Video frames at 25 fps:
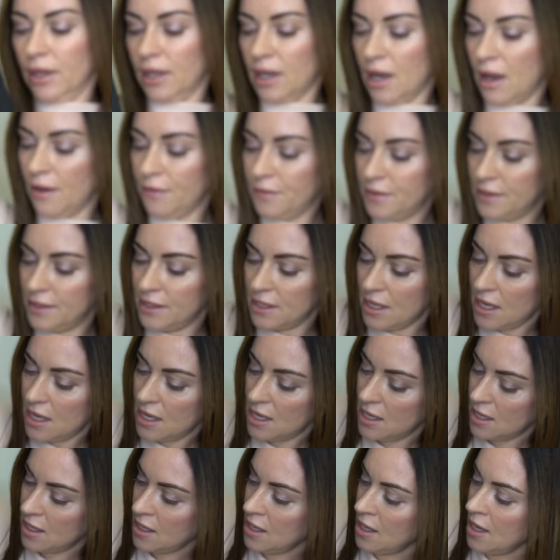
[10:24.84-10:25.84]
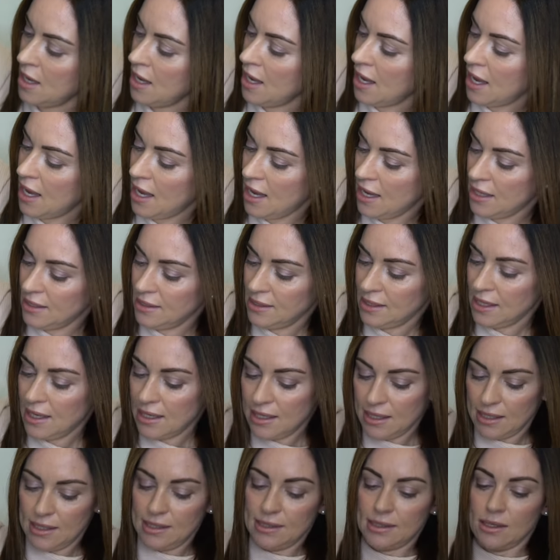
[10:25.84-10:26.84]
the cuffs there, and
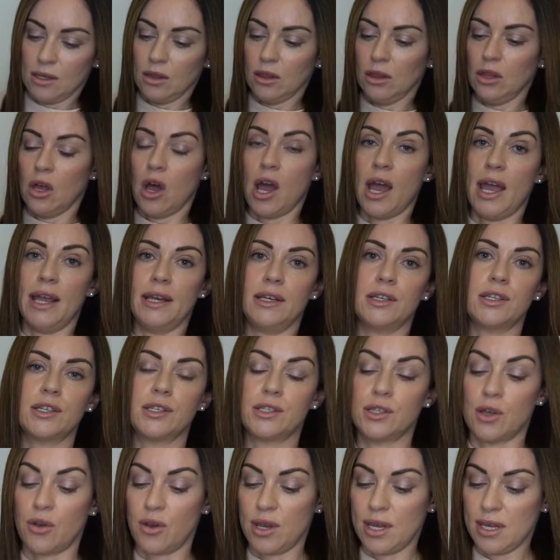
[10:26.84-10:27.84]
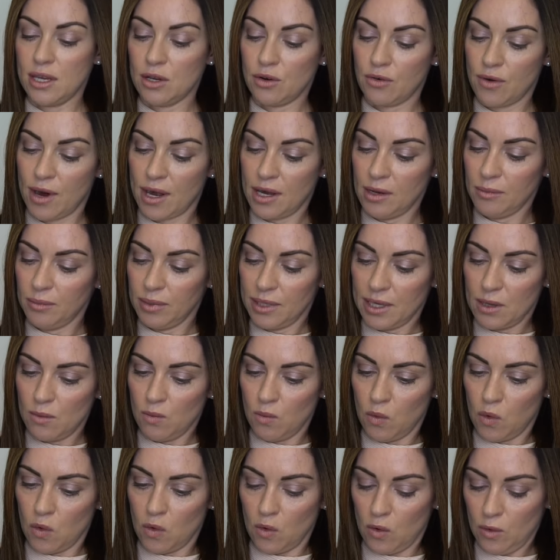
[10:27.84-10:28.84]
it is lined. So incredibly
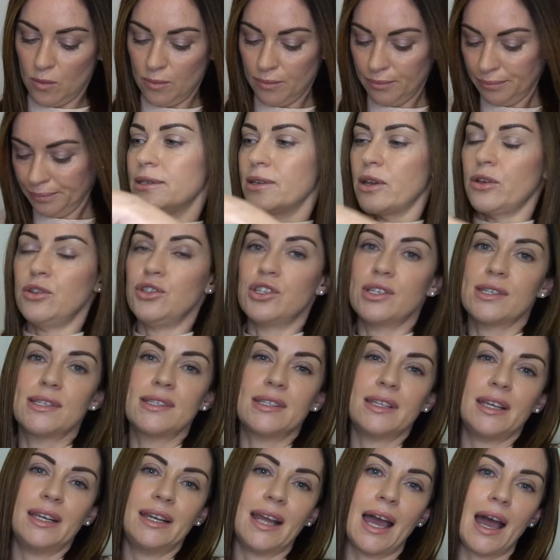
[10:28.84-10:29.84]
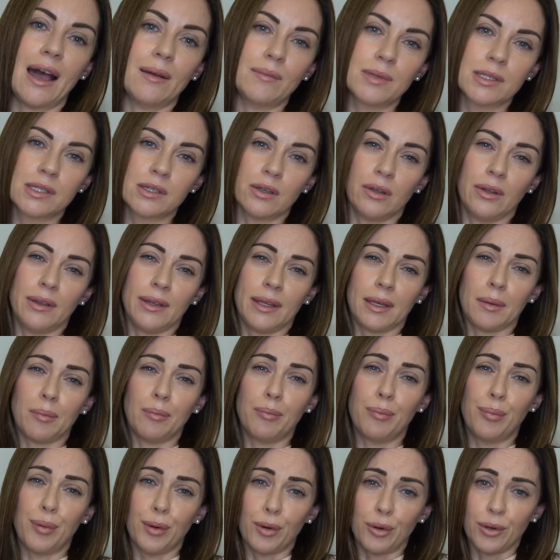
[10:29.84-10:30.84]
warm. So just an absolutely
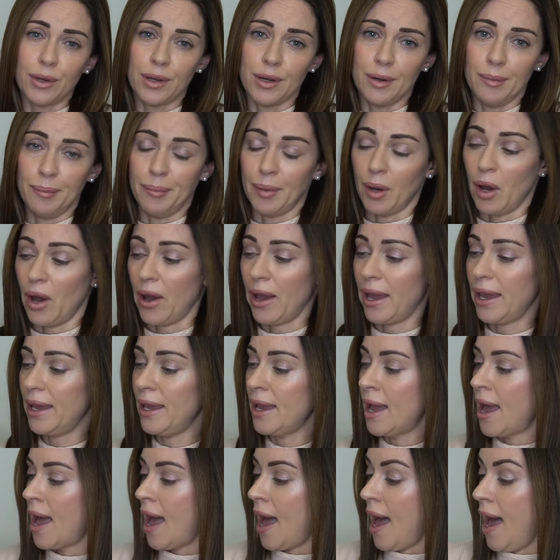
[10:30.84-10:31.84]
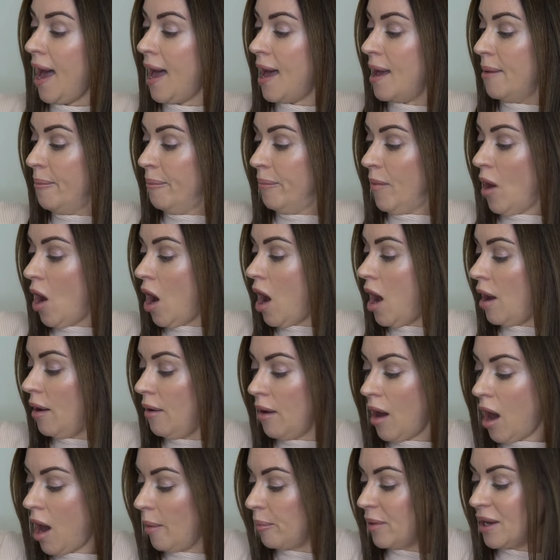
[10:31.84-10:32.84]
brilliant buy.
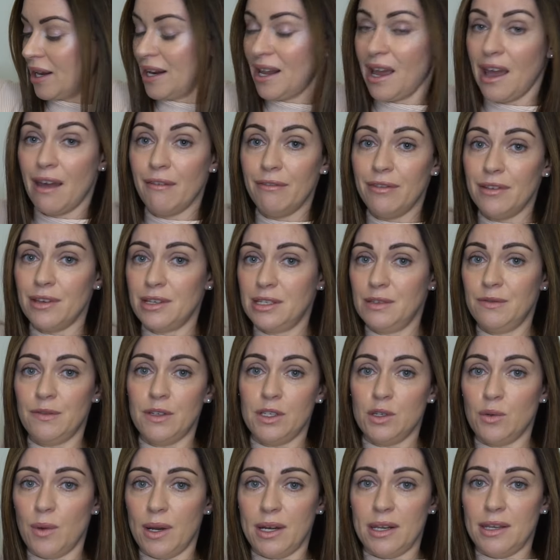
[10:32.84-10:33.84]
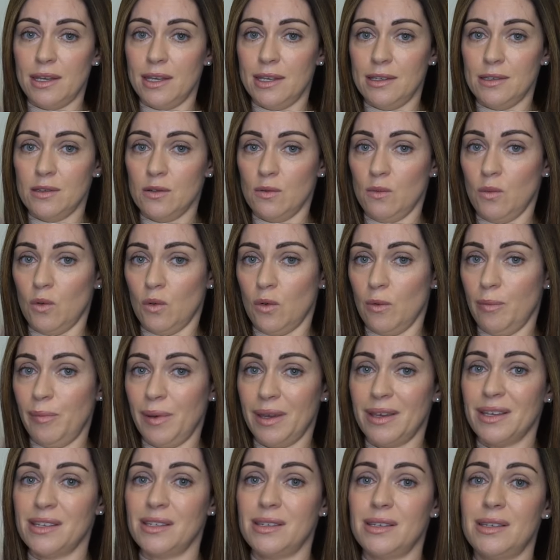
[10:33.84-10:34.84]
I'm going to have this for 20 years or more
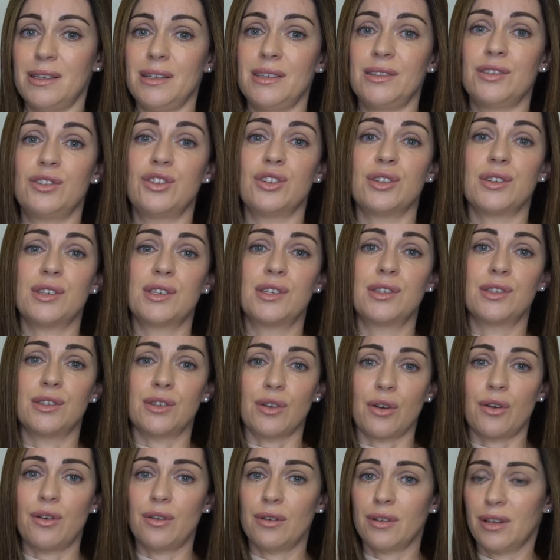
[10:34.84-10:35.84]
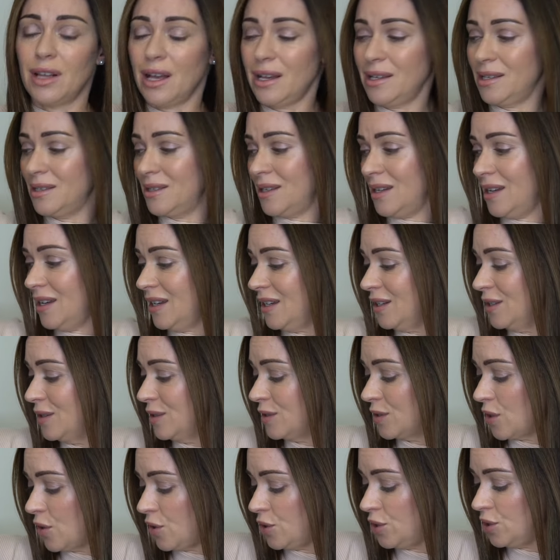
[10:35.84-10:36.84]
because it is just so classic,
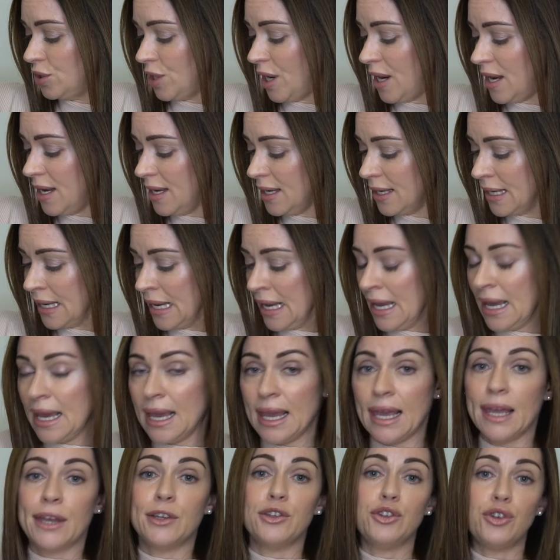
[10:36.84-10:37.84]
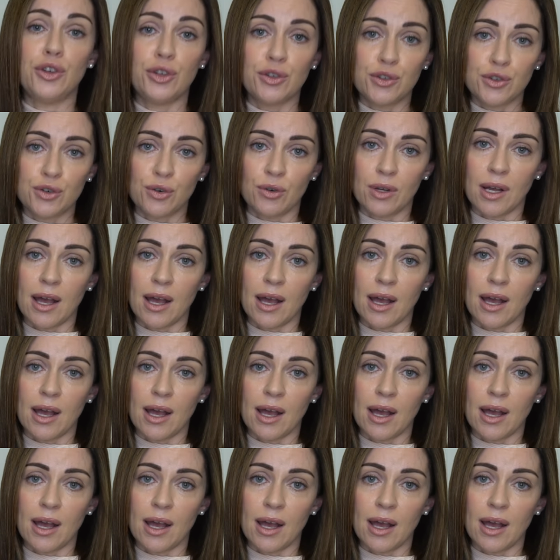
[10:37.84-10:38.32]
so chic. Neutral